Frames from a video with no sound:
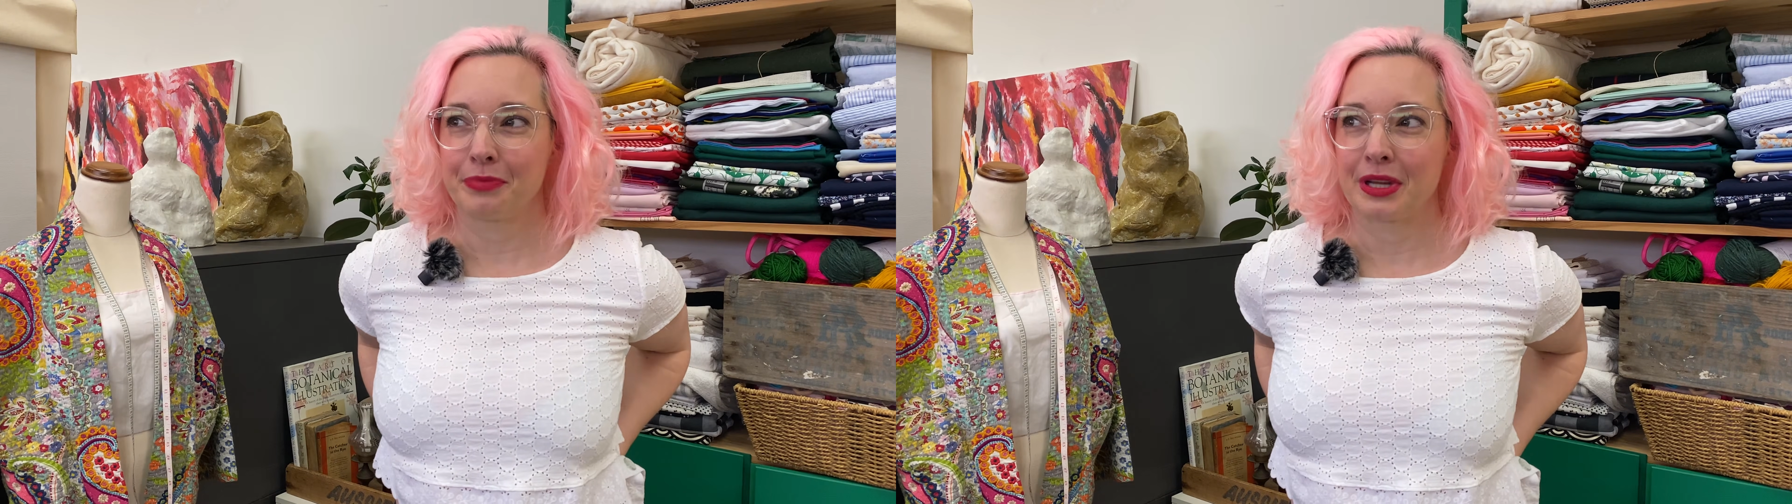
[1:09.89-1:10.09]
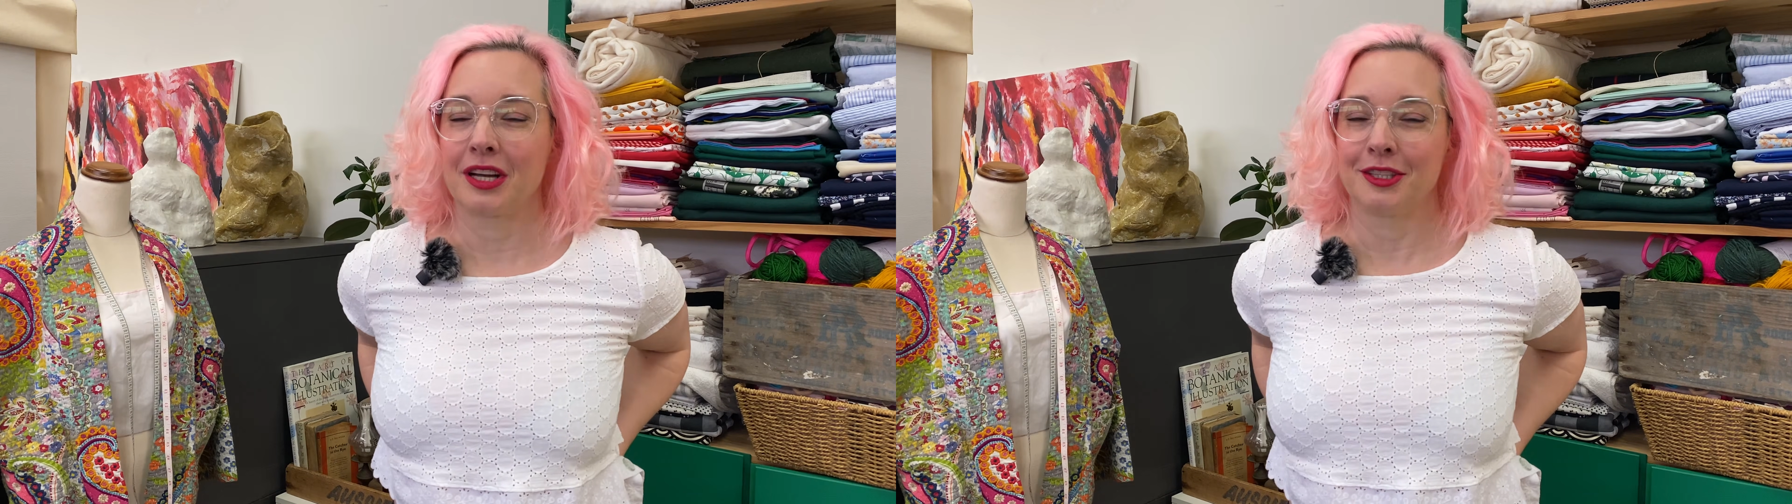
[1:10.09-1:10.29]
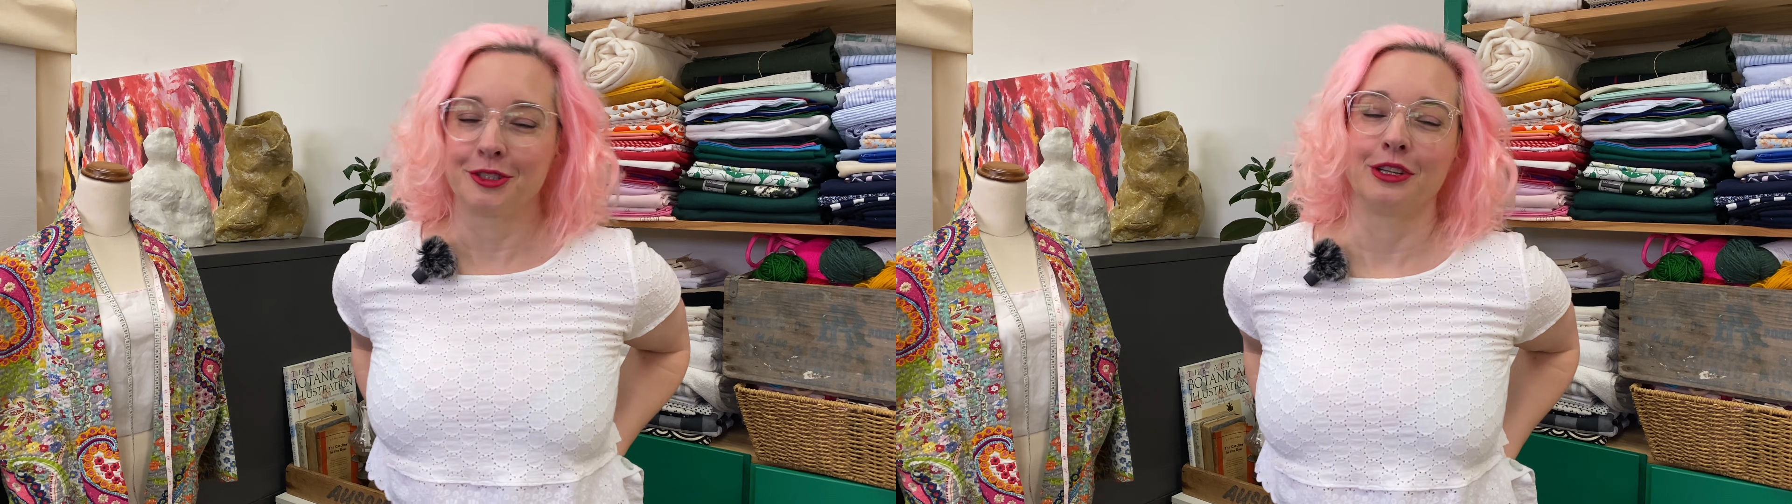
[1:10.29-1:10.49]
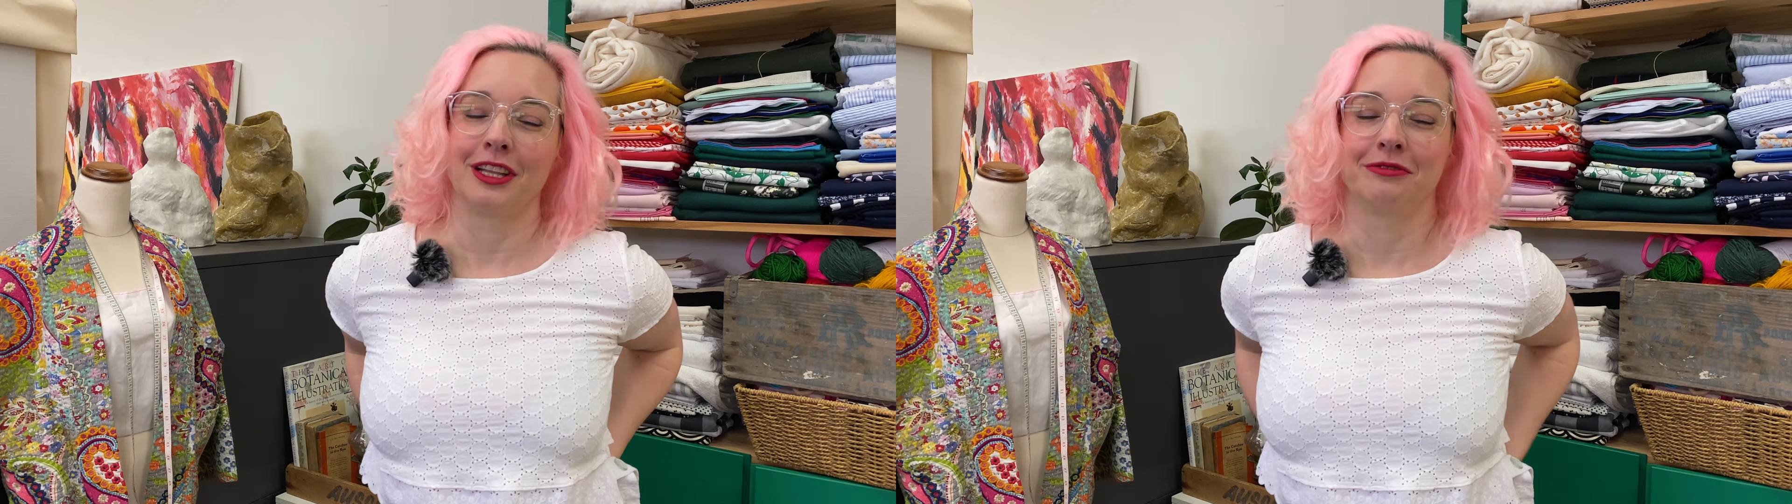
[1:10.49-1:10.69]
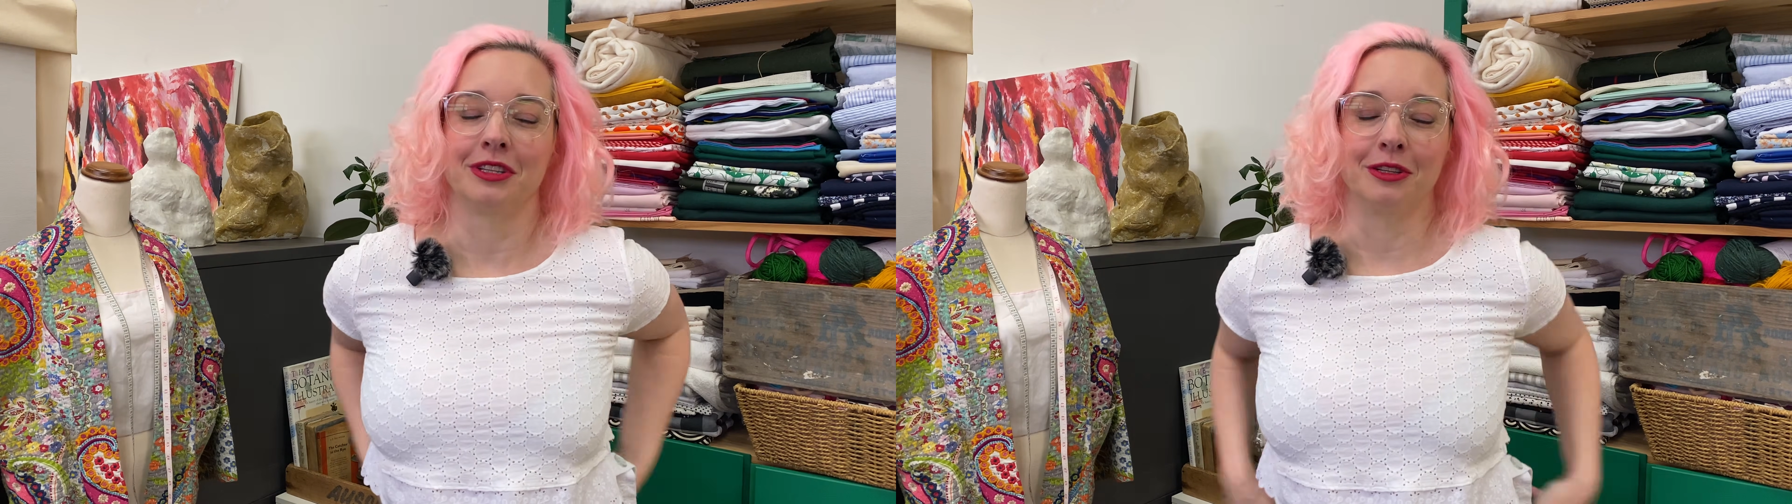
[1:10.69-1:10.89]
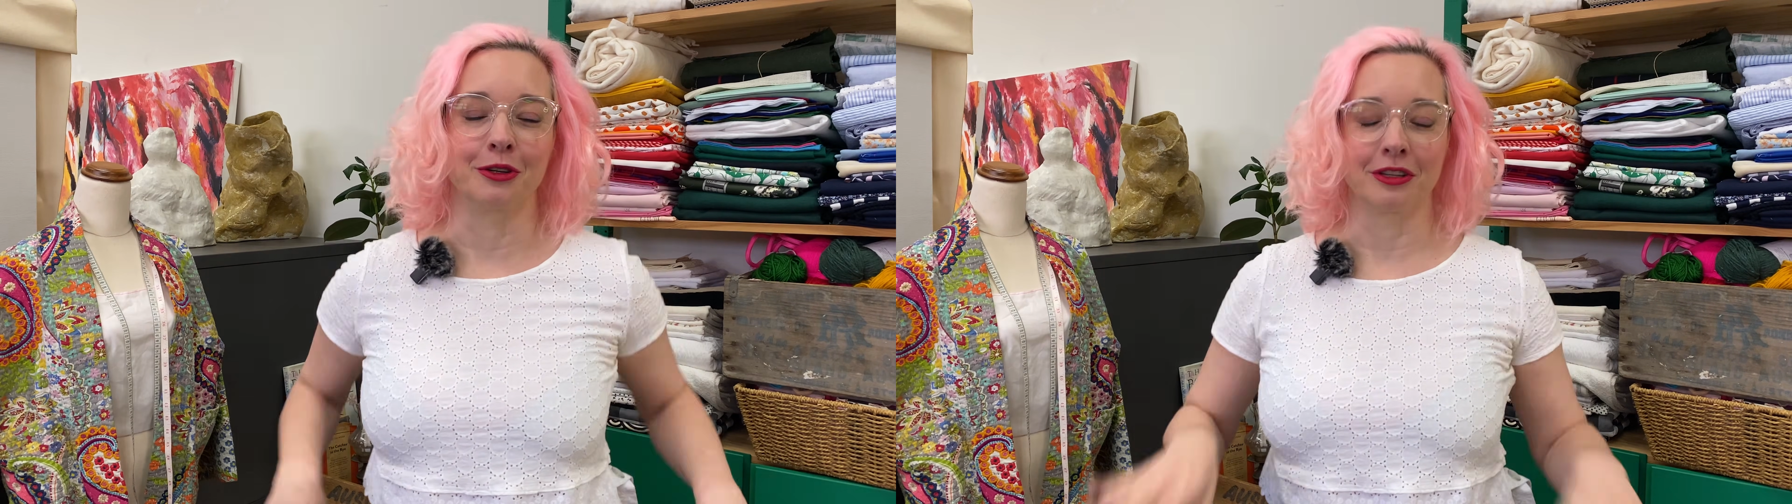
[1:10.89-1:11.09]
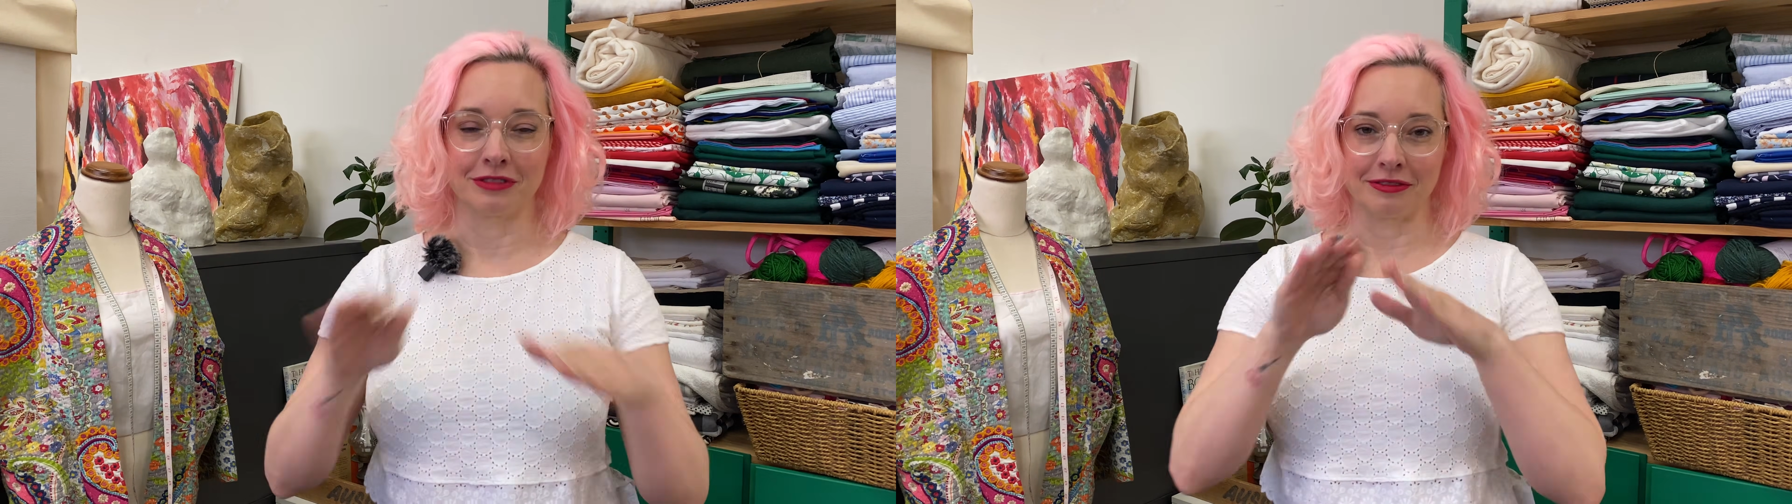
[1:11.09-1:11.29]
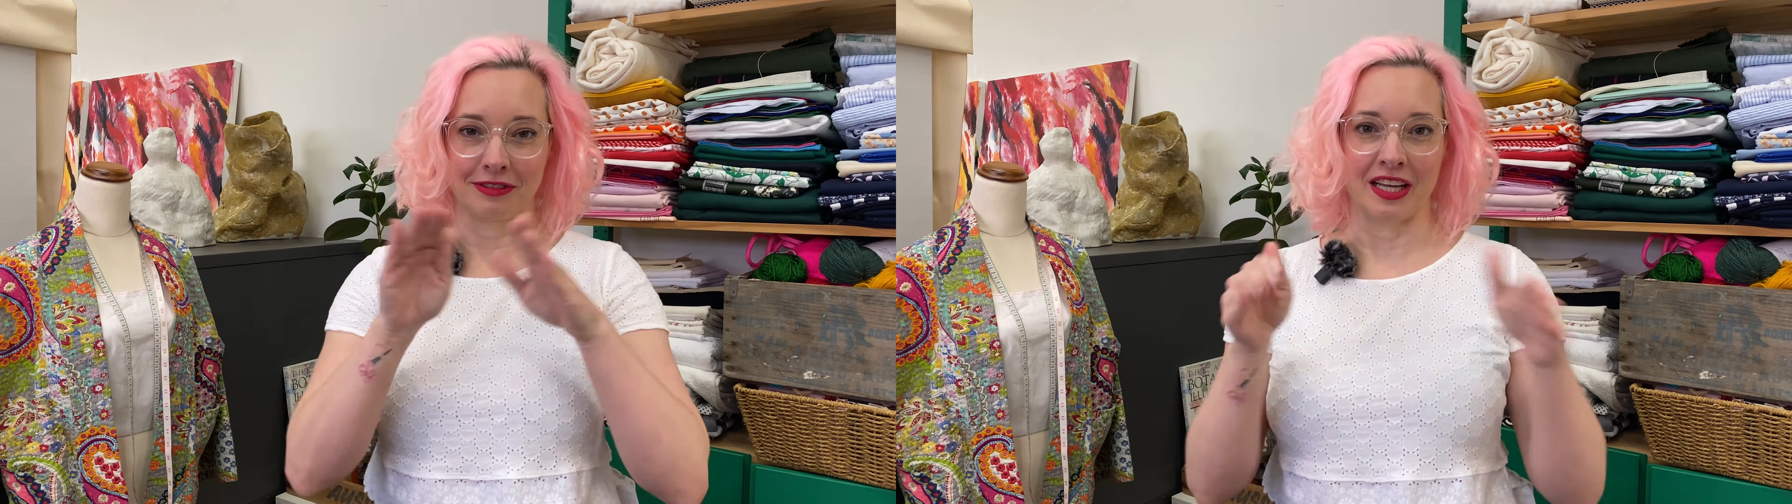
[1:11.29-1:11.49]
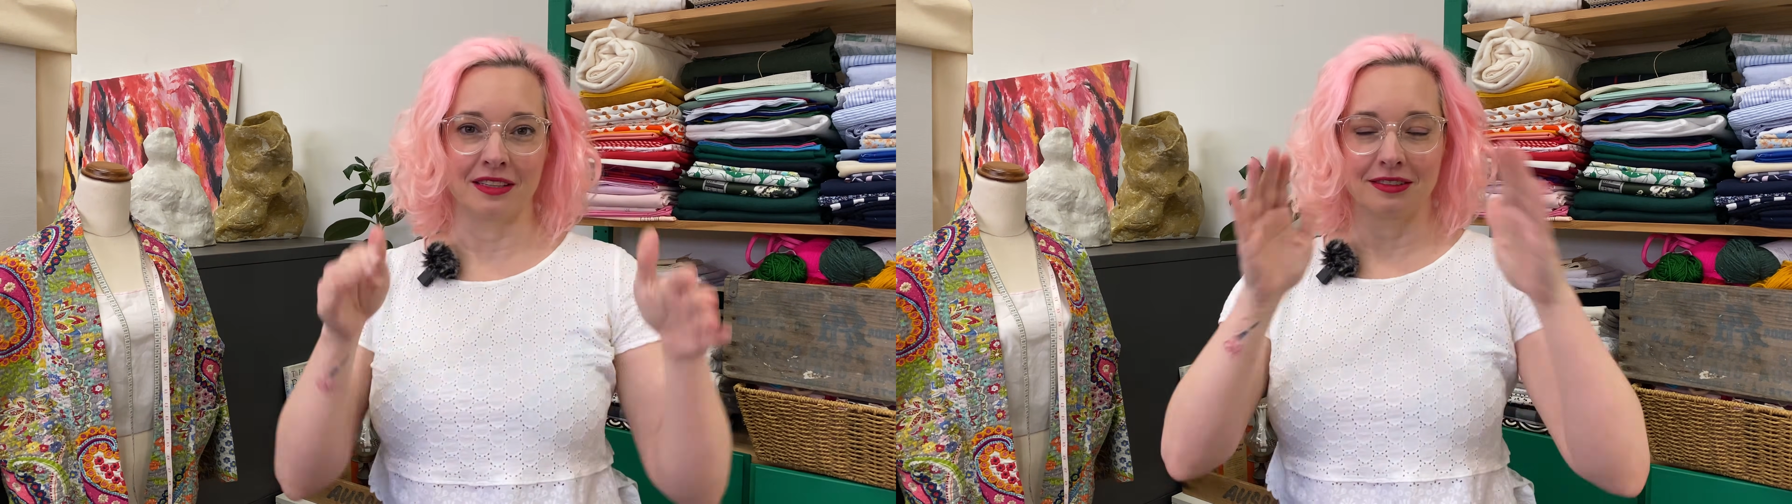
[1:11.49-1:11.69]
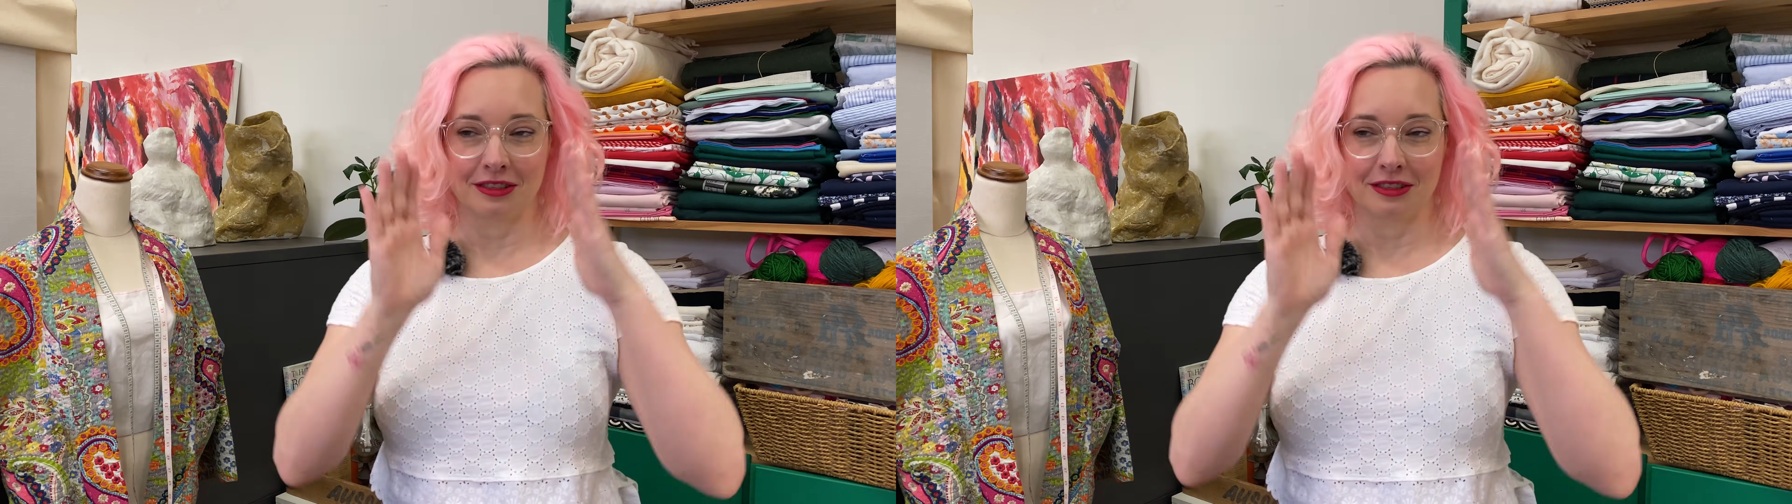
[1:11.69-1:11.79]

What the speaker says: But I do love the look of a flat